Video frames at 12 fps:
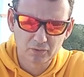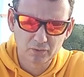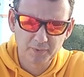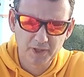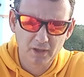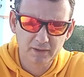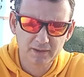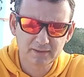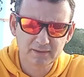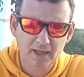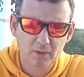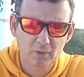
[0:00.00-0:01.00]
to be
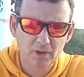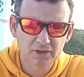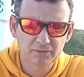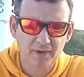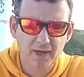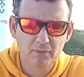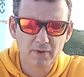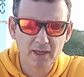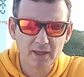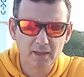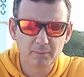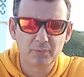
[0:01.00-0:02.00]
honest, I was
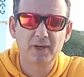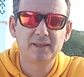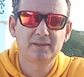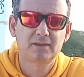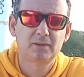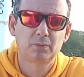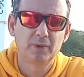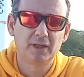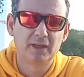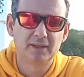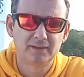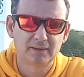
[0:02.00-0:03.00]
very impressed
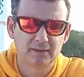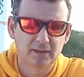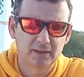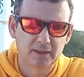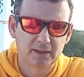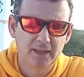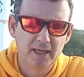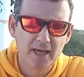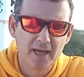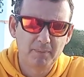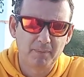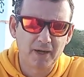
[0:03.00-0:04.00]
with this. Uh,
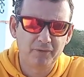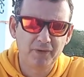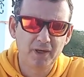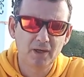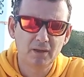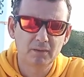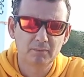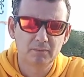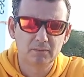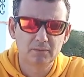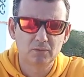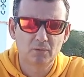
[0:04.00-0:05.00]
my fear
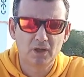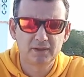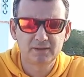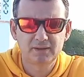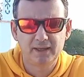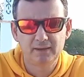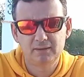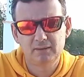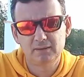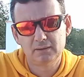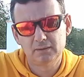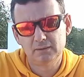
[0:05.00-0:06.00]
was that
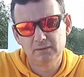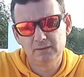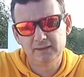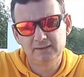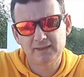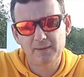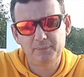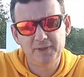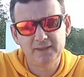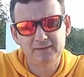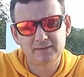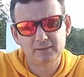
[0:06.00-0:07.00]
uh, this
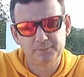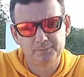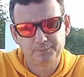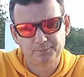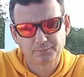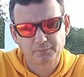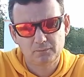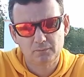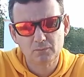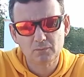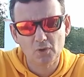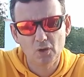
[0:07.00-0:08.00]
eyepiece
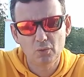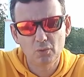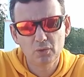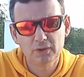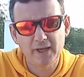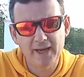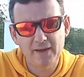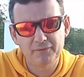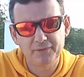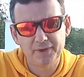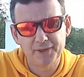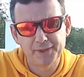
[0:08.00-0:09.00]
would have
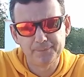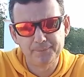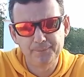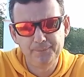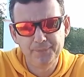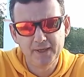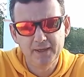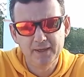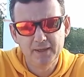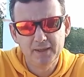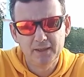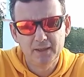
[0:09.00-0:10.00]
um,
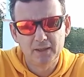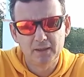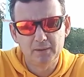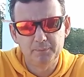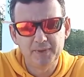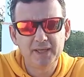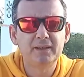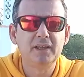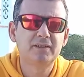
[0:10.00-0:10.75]
big